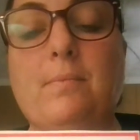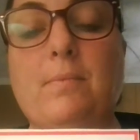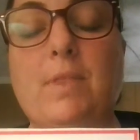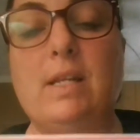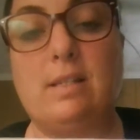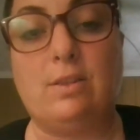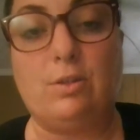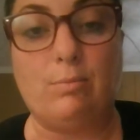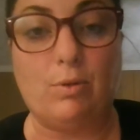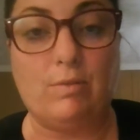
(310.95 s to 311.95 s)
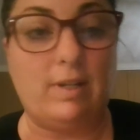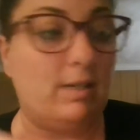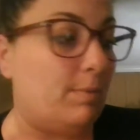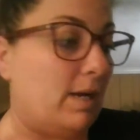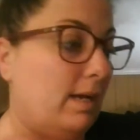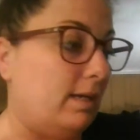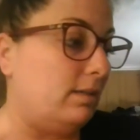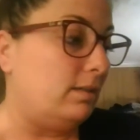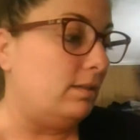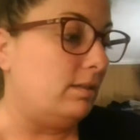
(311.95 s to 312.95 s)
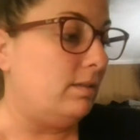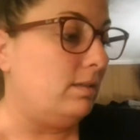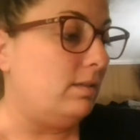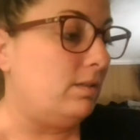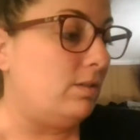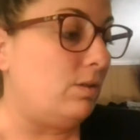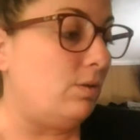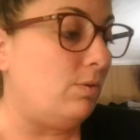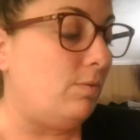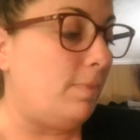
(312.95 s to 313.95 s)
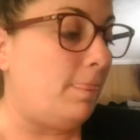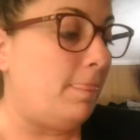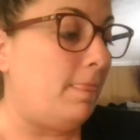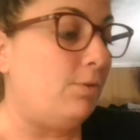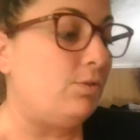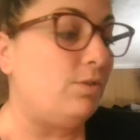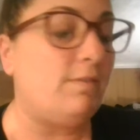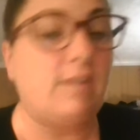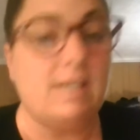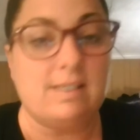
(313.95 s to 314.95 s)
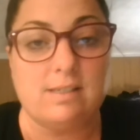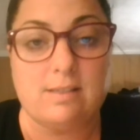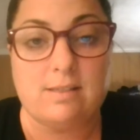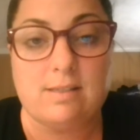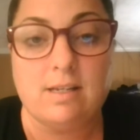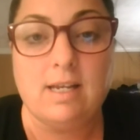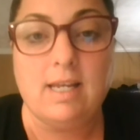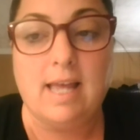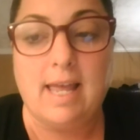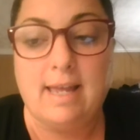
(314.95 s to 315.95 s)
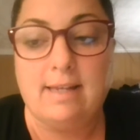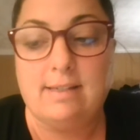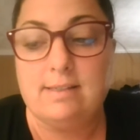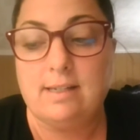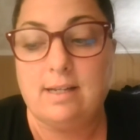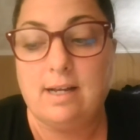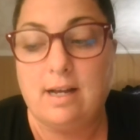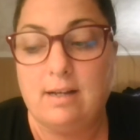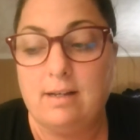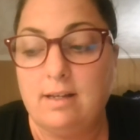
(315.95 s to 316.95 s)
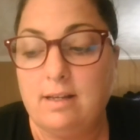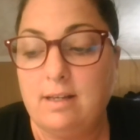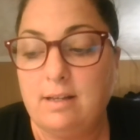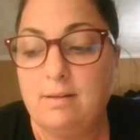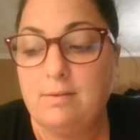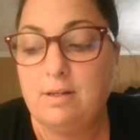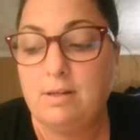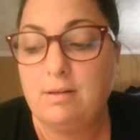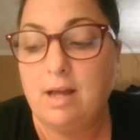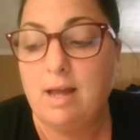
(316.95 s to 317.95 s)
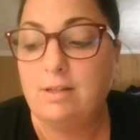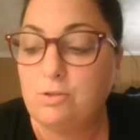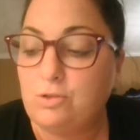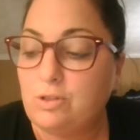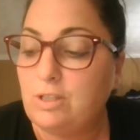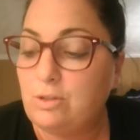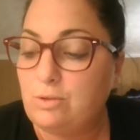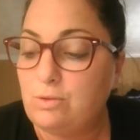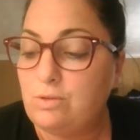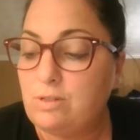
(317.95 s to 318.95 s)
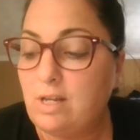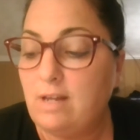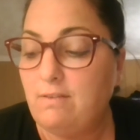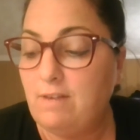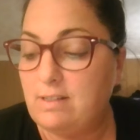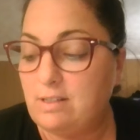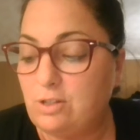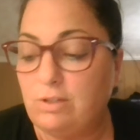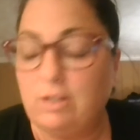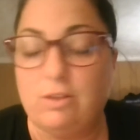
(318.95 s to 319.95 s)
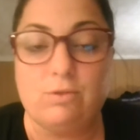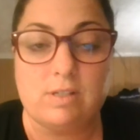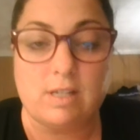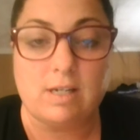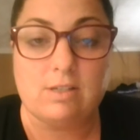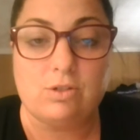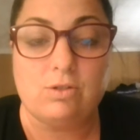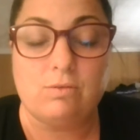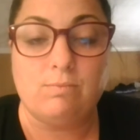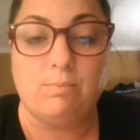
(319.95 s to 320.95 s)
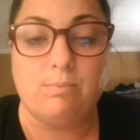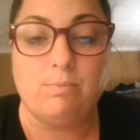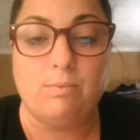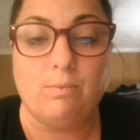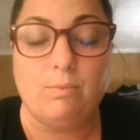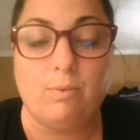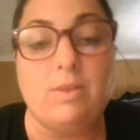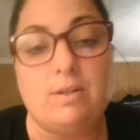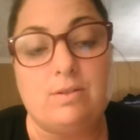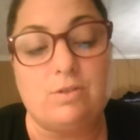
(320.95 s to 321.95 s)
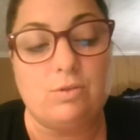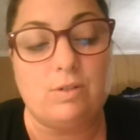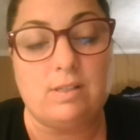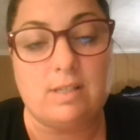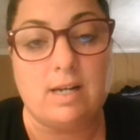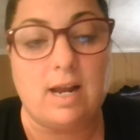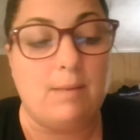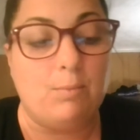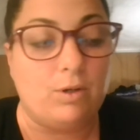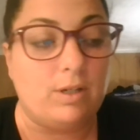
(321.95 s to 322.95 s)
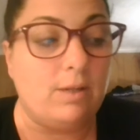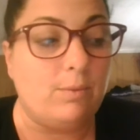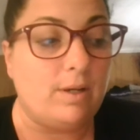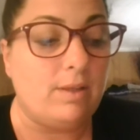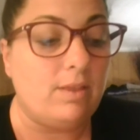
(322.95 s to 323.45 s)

things that they're motivated by. So those are the phases, and I usually use phases 3 through 6 with the students that I'm working with.